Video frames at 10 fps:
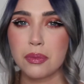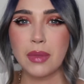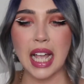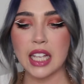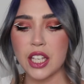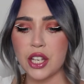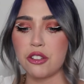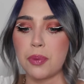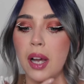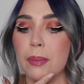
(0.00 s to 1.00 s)
It's not a
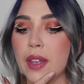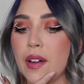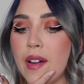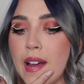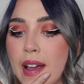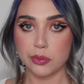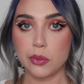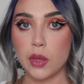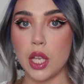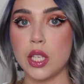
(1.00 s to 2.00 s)
huge problem though.
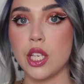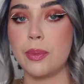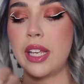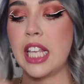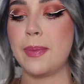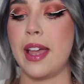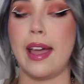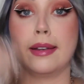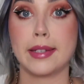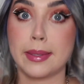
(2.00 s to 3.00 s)
So I'm gonna kiss my
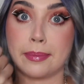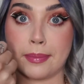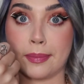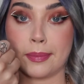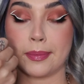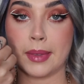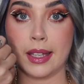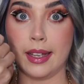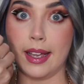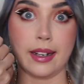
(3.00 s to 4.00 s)
hand
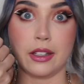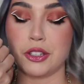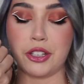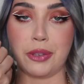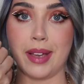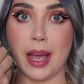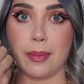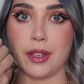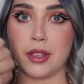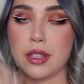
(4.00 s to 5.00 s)
and I'll show you what
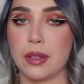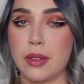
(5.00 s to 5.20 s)
happens.